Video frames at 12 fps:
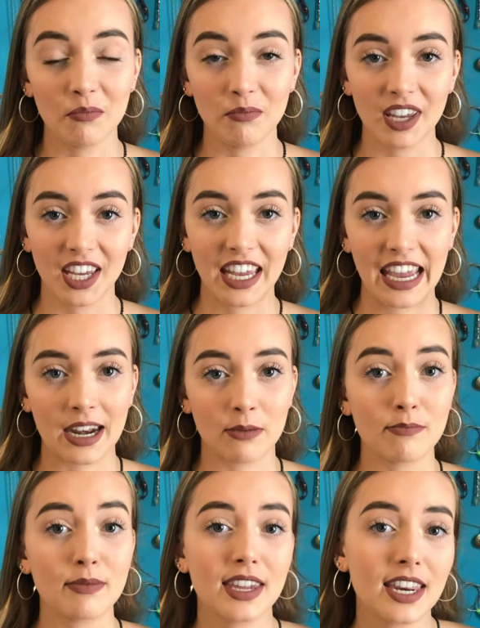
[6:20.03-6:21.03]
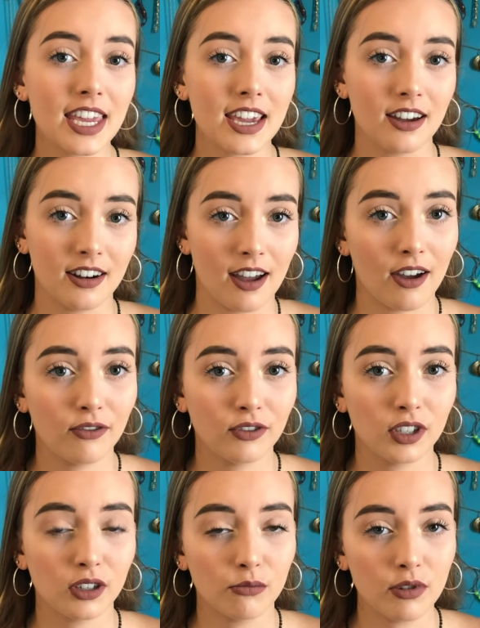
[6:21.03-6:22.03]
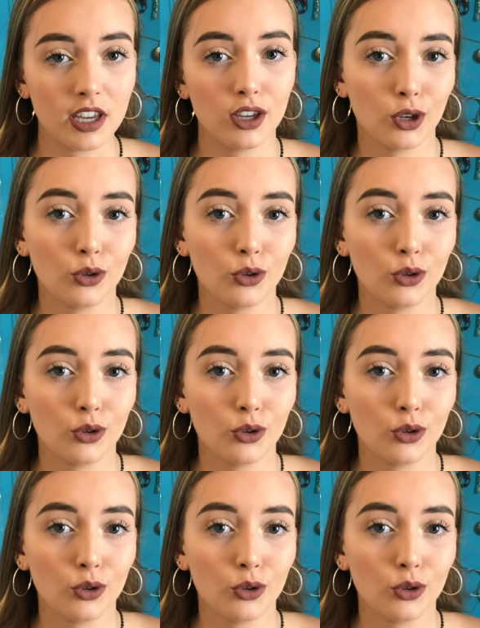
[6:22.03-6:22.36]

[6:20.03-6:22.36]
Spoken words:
big and meaty enough to be